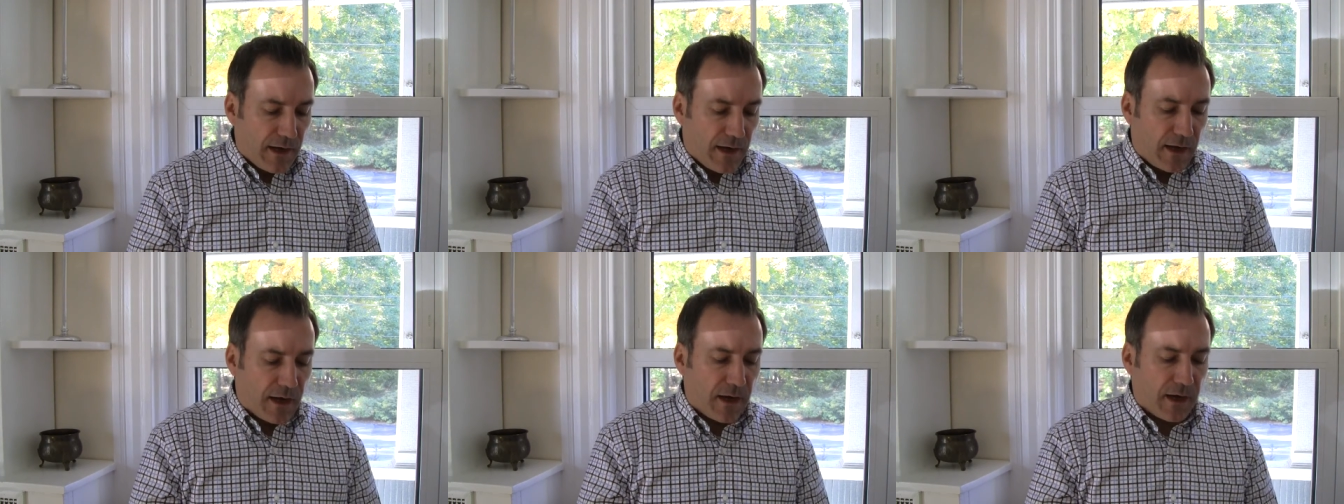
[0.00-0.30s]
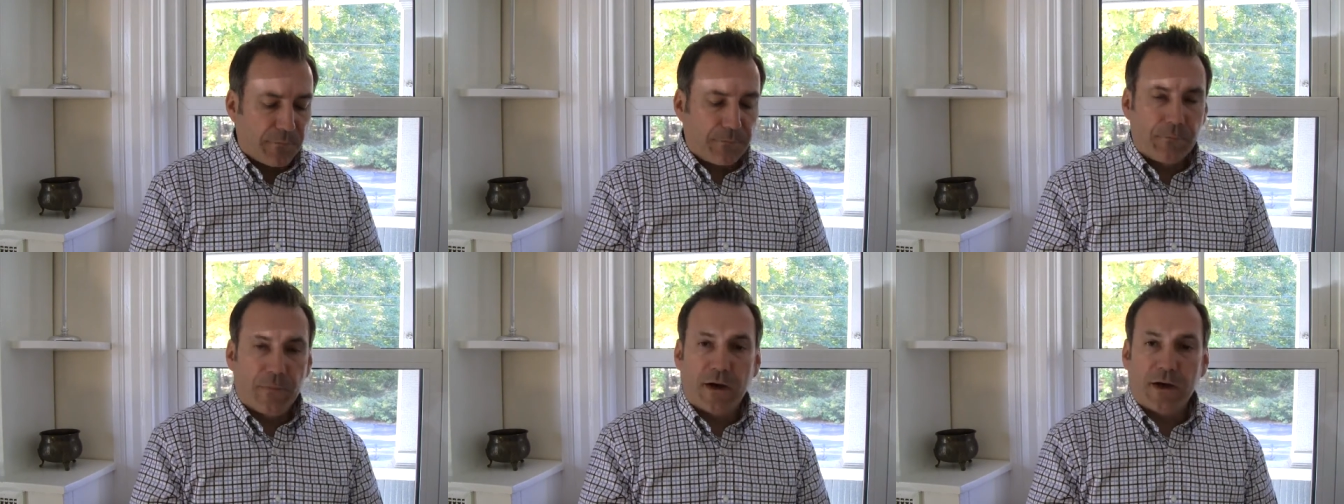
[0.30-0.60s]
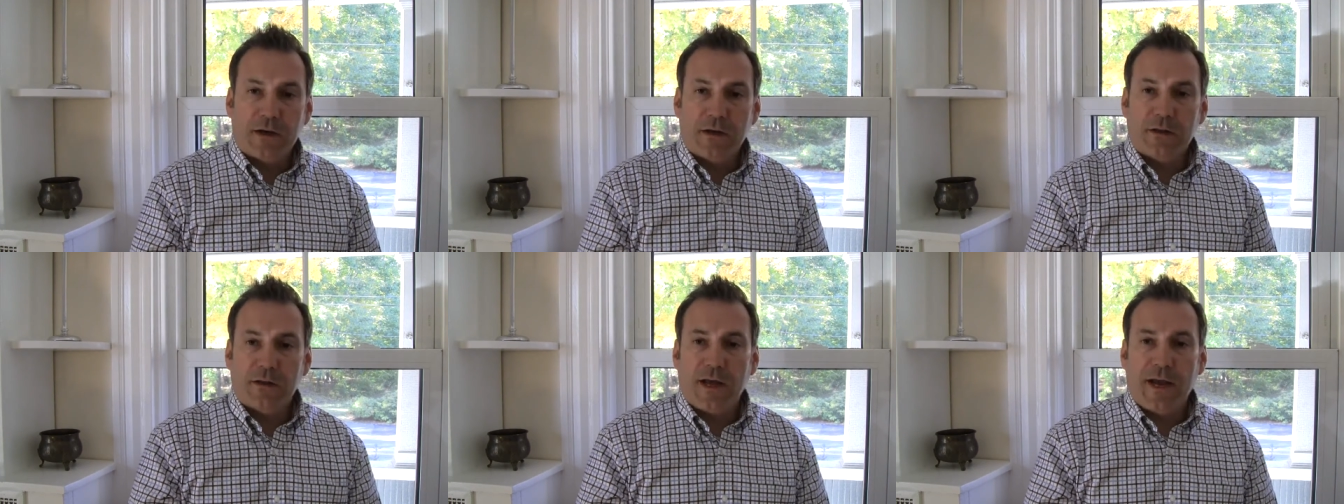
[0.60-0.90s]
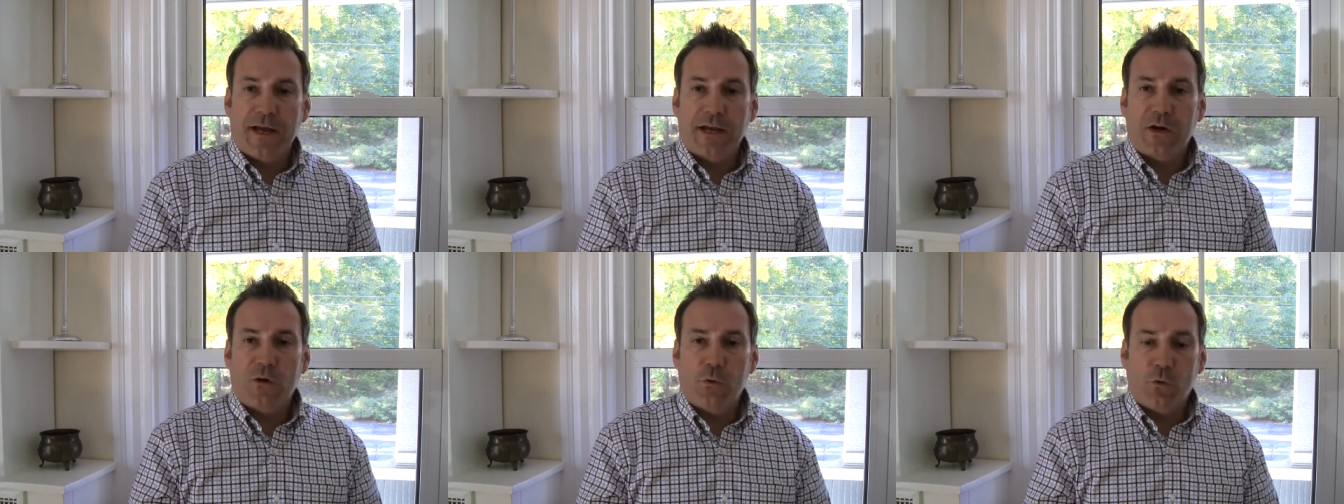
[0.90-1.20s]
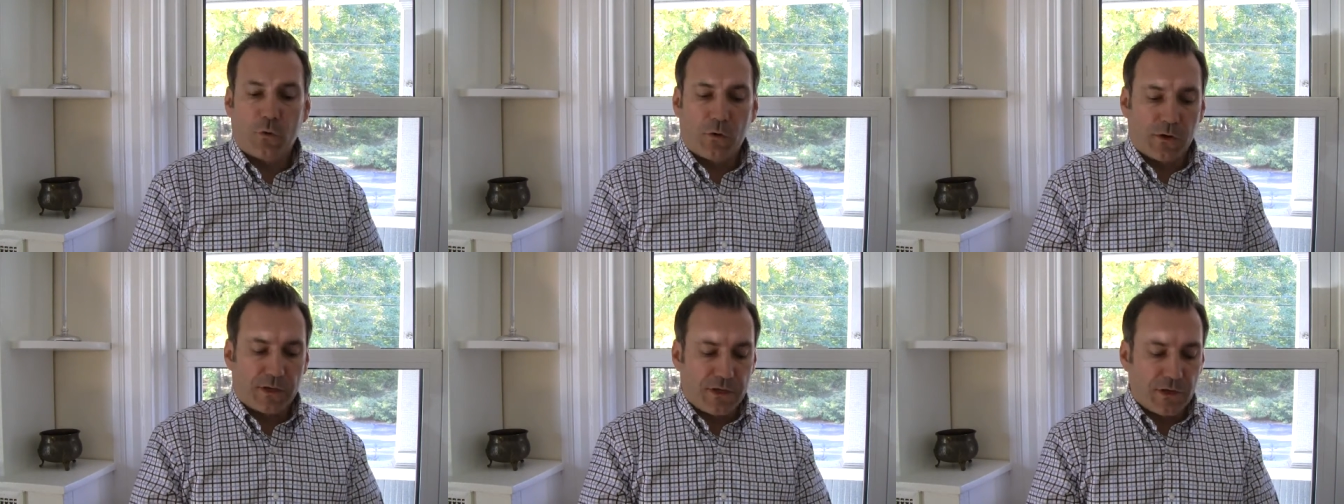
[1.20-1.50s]
client
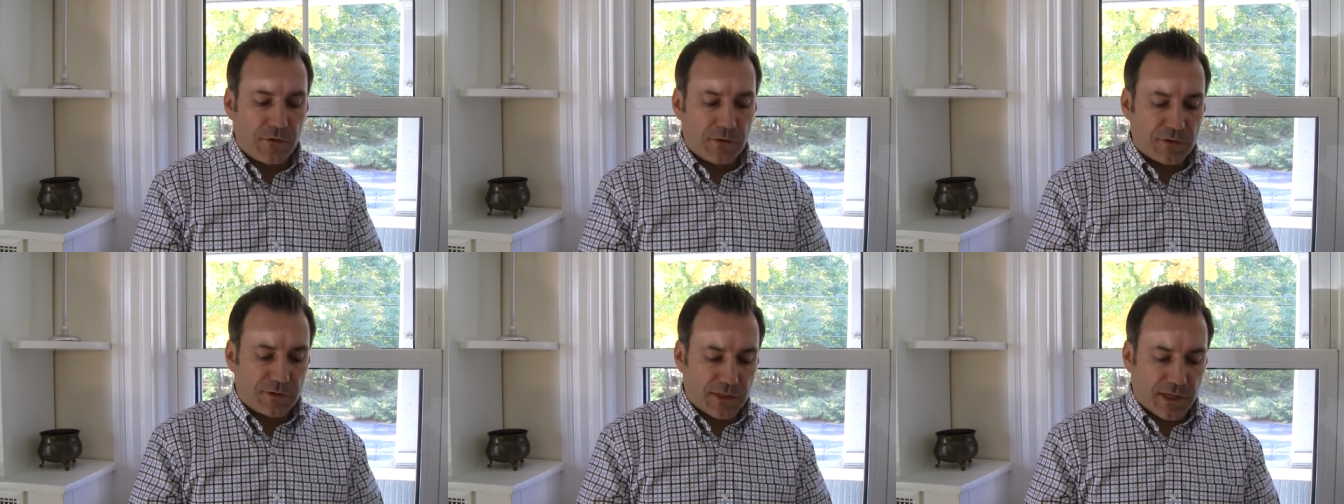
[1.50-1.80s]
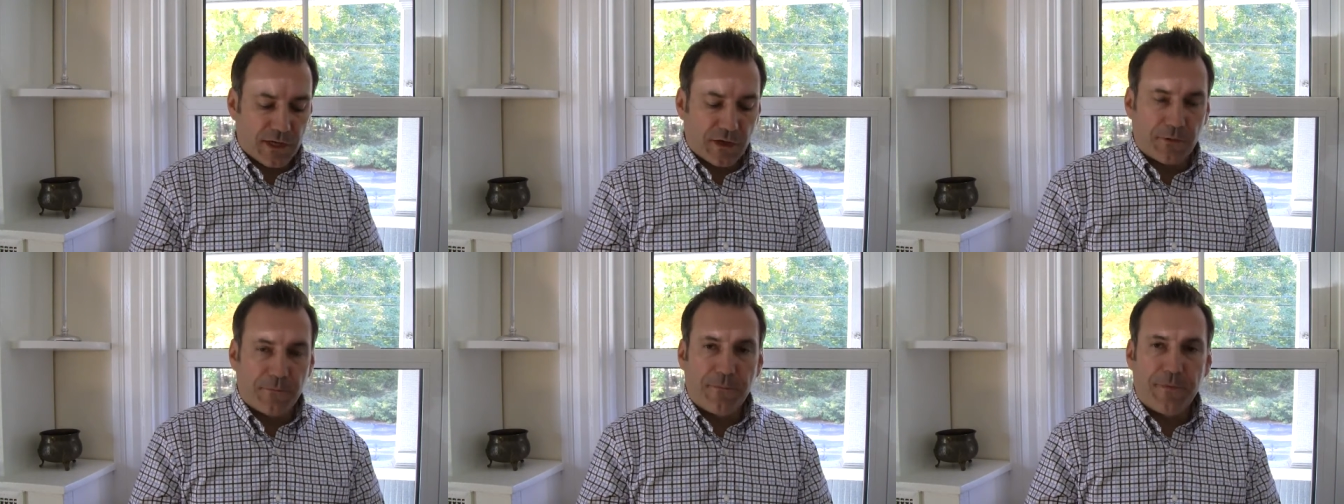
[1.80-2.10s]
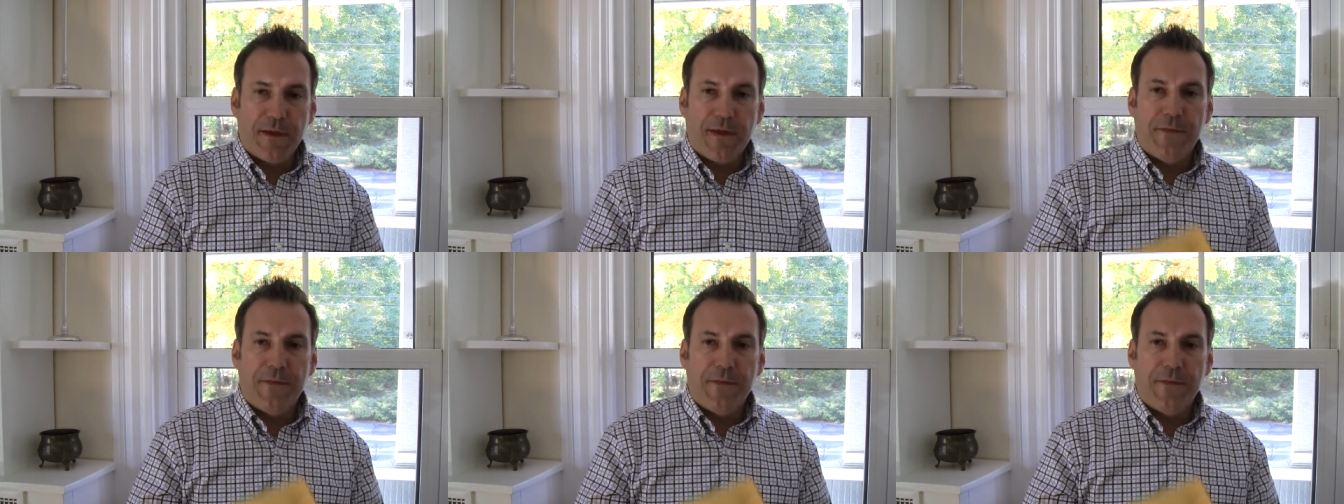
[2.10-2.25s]
quarterly newsletter.